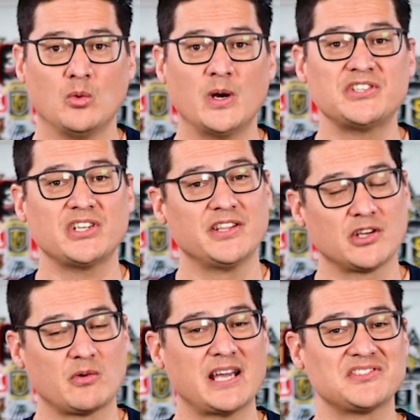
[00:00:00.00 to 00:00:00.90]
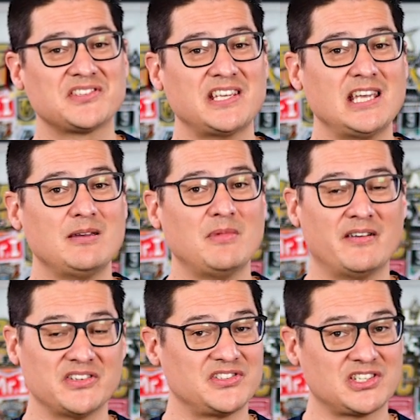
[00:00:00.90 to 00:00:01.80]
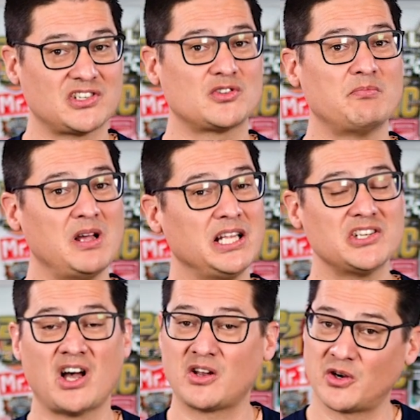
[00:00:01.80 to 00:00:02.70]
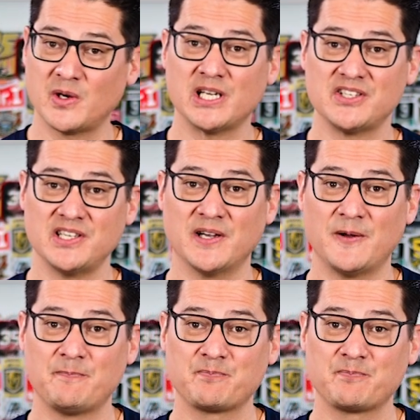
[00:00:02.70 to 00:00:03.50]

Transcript: which in the grand scheme of a $600 million arena deal